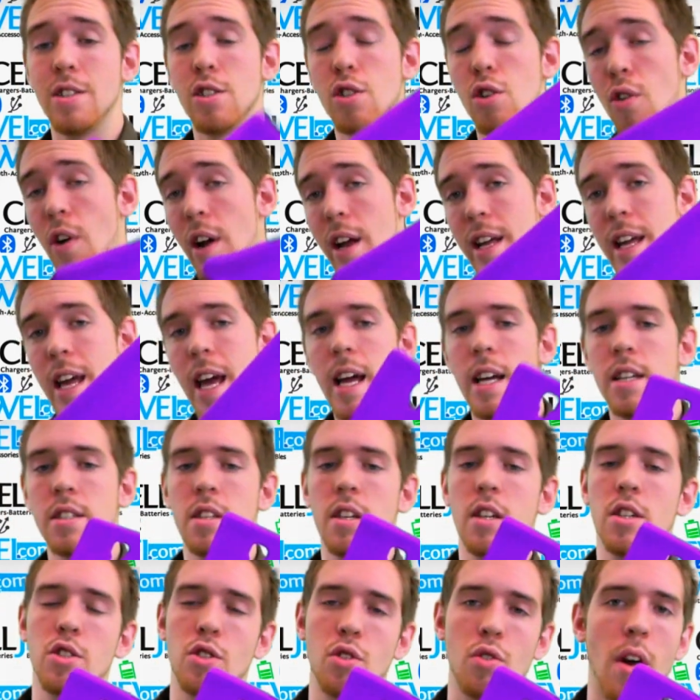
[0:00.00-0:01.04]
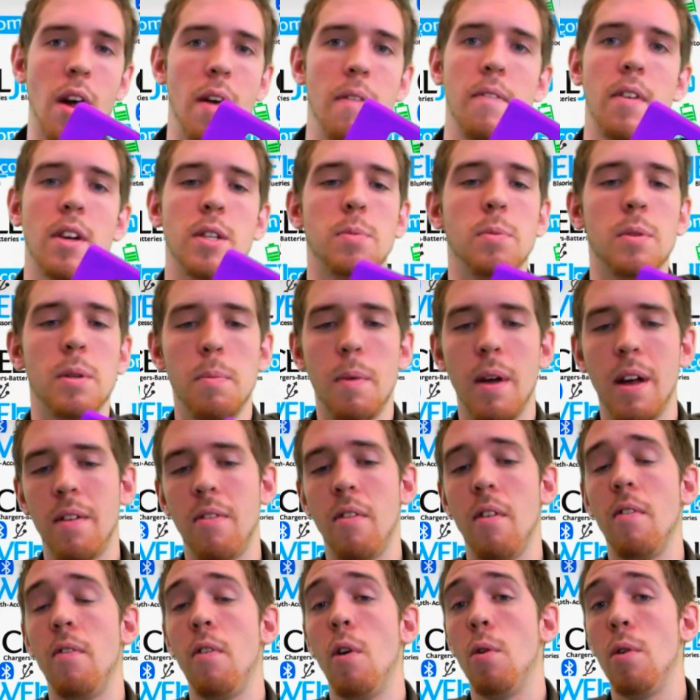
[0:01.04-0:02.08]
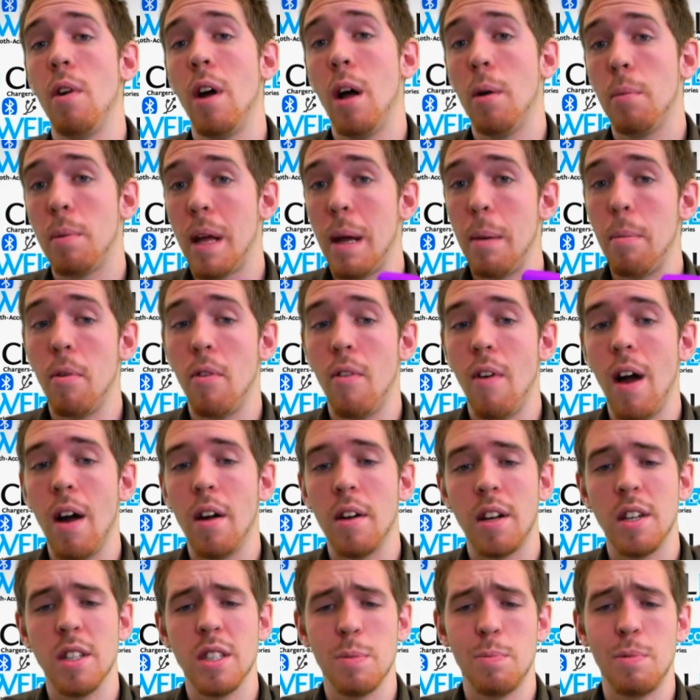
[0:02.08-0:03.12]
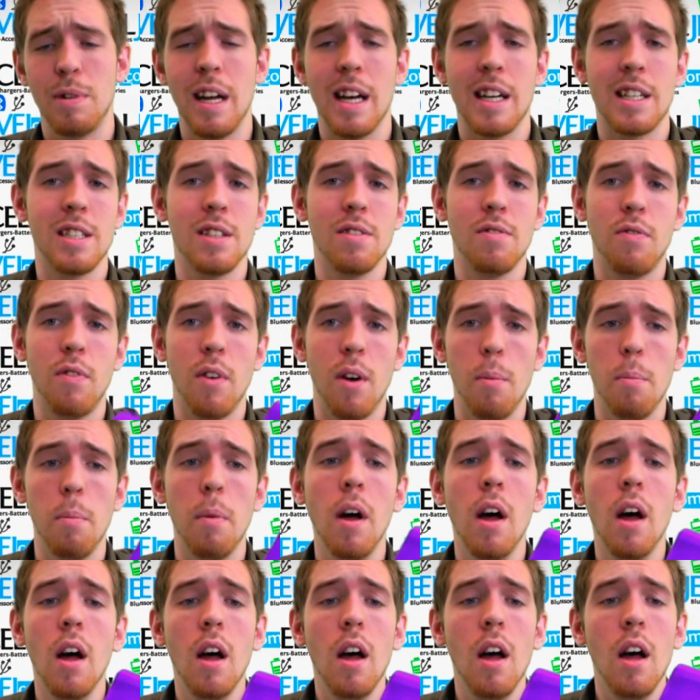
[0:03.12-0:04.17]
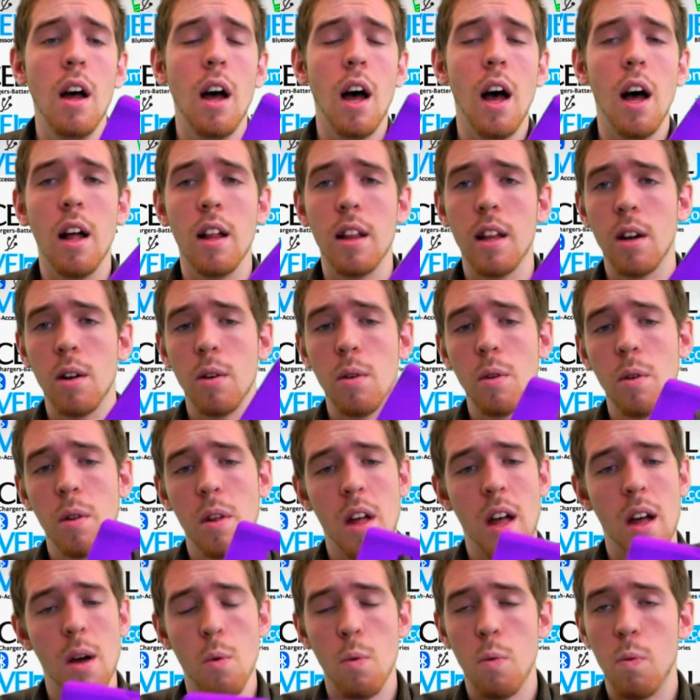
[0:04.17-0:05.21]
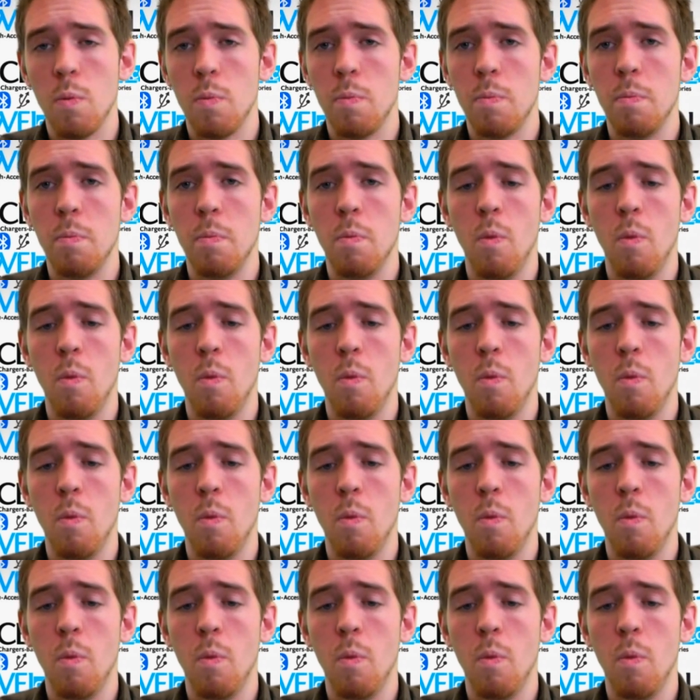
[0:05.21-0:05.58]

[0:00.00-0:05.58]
It's a great case. It's a great investment to make for your phone to help keep it around because it protects it from uh, little uh,